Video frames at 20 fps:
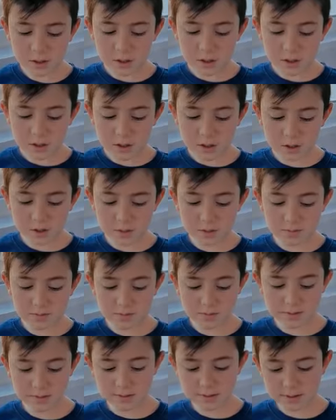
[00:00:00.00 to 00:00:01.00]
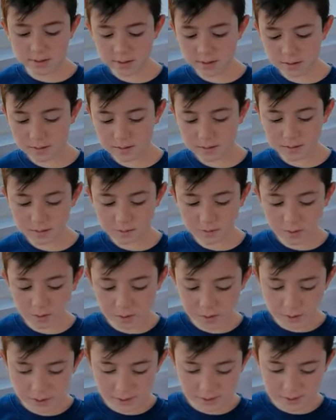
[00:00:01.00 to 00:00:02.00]
No, Jill.
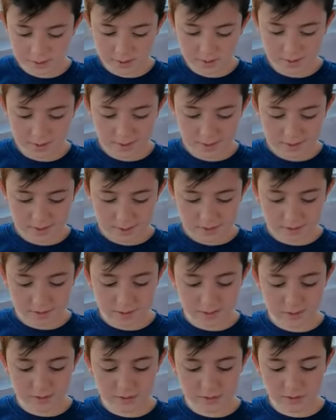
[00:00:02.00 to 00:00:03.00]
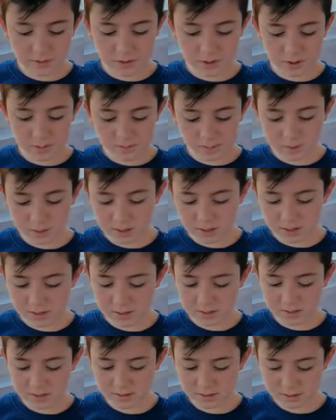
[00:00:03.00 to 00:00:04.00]
Sorry. Then you're a
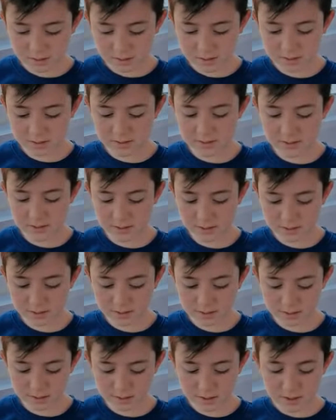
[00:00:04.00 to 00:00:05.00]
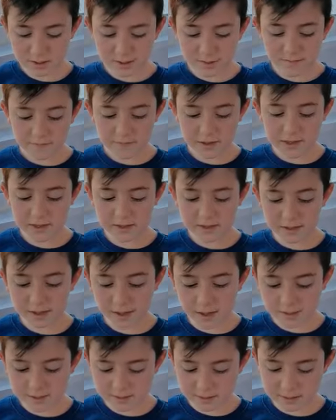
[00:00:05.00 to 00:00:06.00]
bee, says Nick.
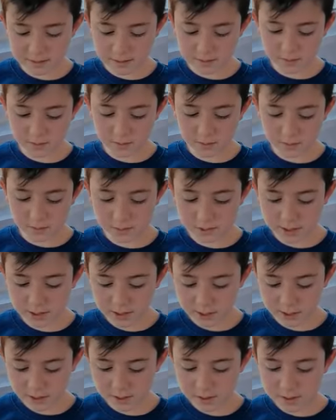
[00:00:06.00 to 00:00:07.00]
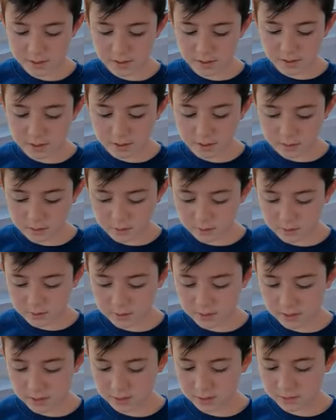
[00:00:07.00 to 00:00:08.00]
Fantastic. Okay. You
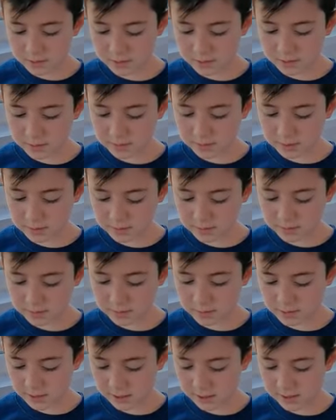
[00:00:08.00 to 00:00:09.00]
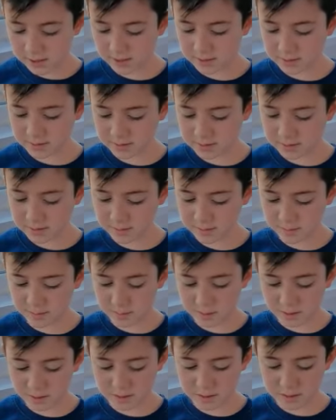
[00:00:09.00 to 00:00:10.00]
can choose now, Jill, says
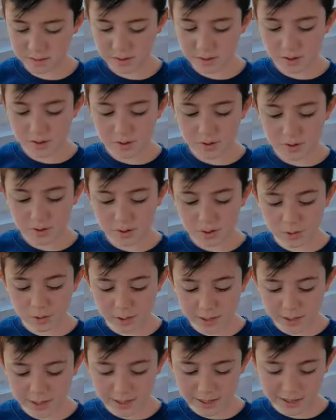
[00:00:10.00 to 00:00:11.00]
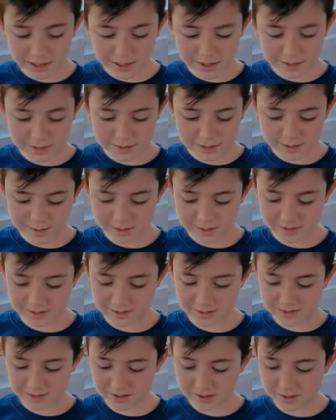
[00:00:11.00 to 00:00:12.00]
Ben. Hooray, says
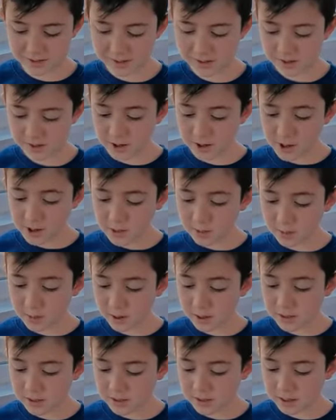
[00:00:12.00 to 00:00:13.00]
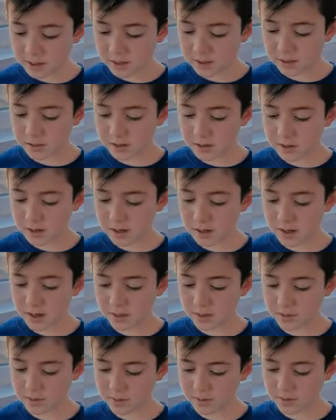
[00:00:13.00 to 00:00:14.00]
Jill. What color are
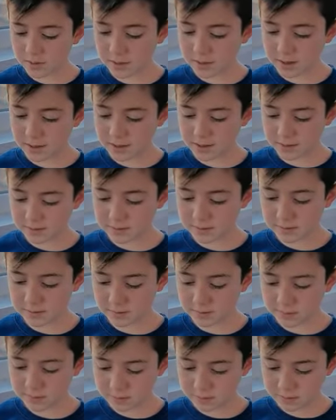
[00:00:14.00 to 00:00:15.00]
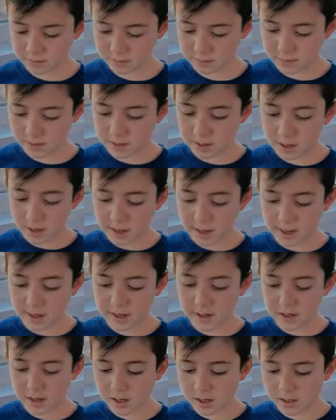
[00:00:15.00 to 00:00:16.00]
you? Asks Sue. I
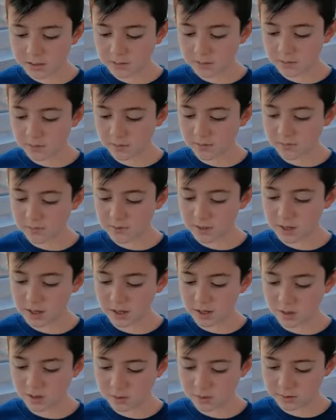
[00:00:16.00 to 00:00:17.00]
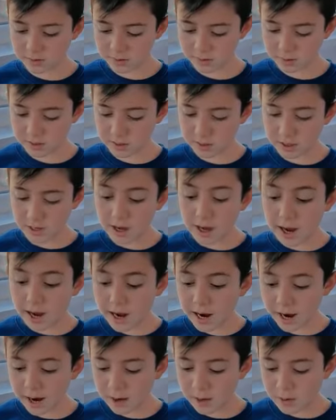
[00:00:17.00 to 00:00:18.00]
lots of colors.
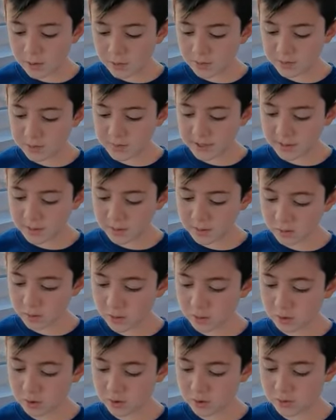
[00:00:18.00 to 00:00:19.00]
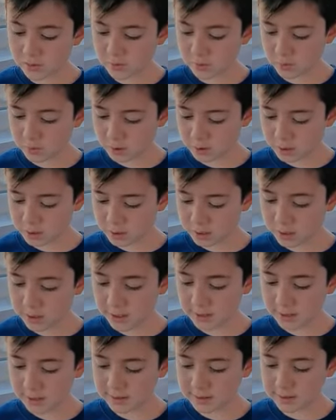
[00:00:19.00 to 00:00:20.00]
Are you big or small?
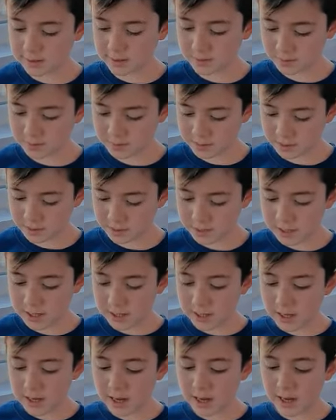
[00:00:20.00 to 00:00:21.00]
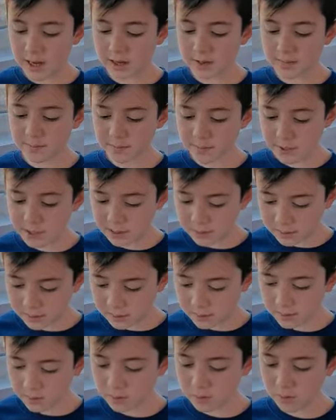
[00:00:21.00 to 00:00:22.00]
Asks Ben. I'm big
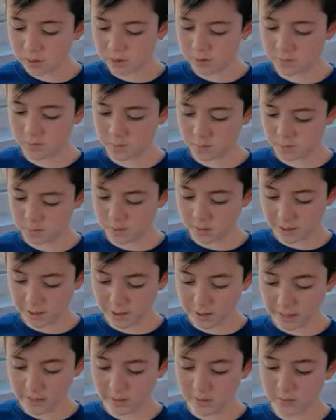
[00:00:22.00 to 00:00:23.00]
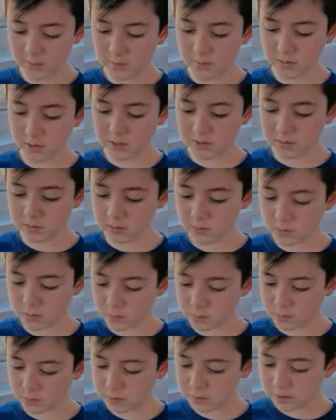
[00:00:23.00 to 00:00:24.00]
or small. Are you
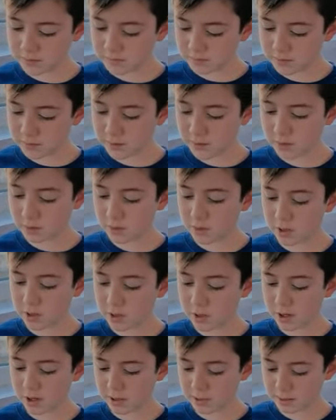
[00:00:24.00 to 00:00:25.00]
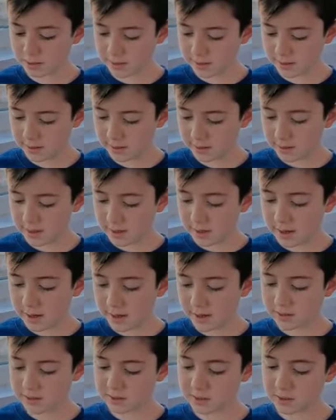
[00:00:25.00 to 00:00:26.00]
beautiful or ugly?
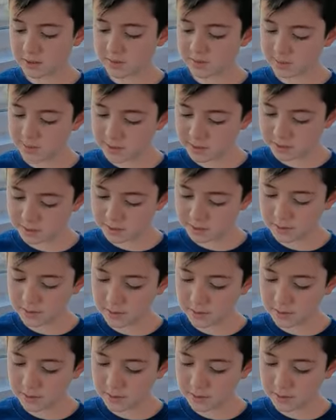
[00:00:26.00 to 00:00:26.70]
Asks Ben.